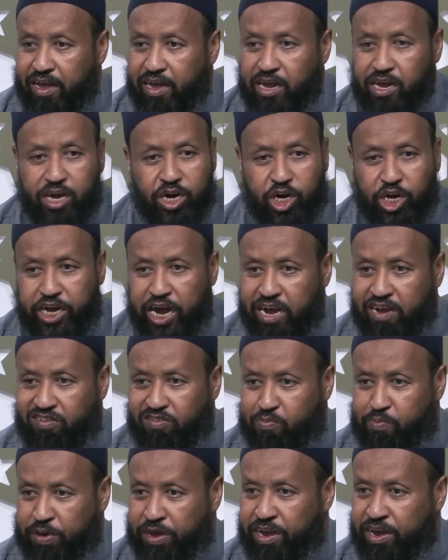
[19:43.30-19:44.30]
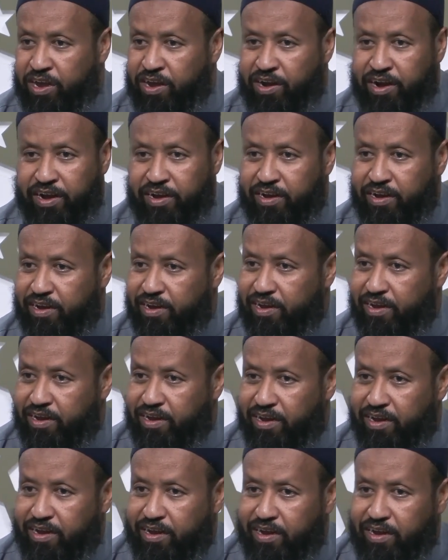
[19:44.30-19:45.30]
Shakespeare
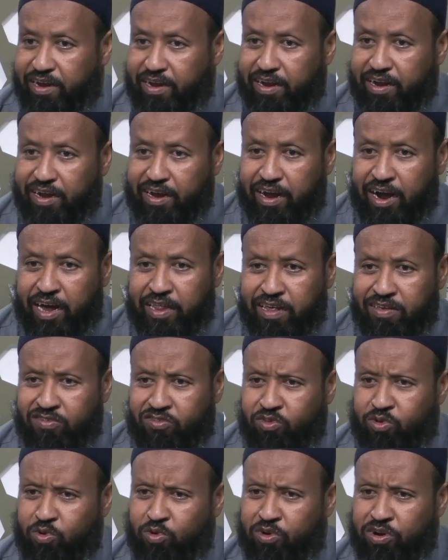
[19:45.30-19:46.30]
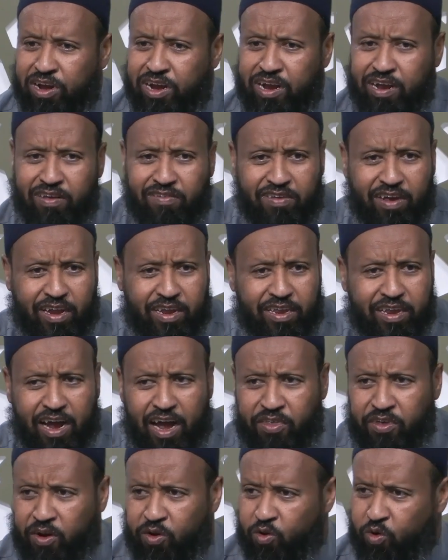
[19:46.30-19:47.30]
and other stories and
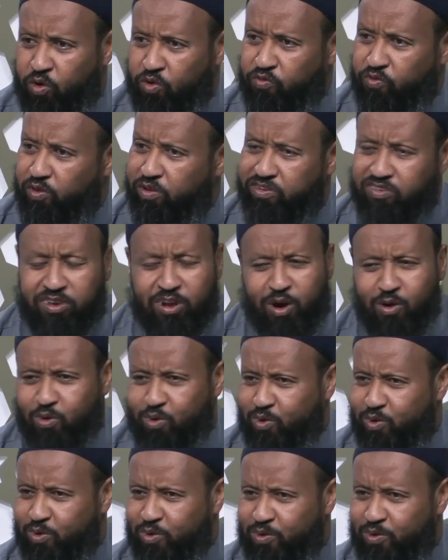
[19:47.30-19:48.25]
other novels. No.